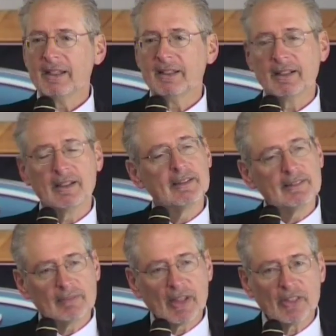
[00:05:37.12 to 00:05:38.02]
And
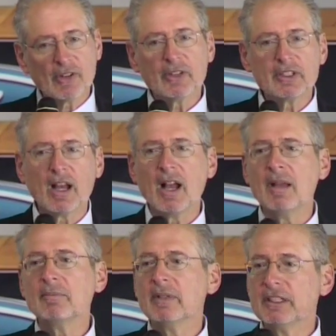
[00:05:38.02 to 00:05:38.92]
by the 3rd
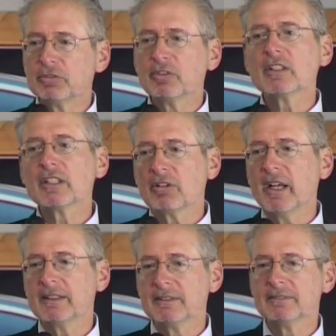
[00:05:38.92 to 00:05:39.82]
time, it's really
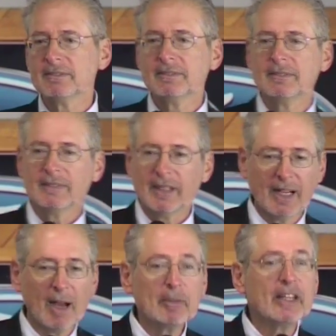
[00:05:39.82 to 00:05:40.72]
great.
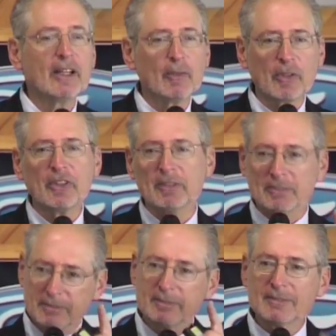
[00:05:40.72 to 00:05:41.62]
And I'll be there with you
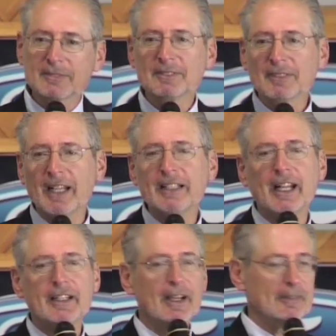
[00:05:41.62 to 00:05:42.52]
any
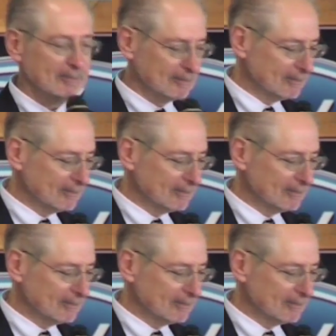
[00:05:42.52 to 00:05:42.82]
day now.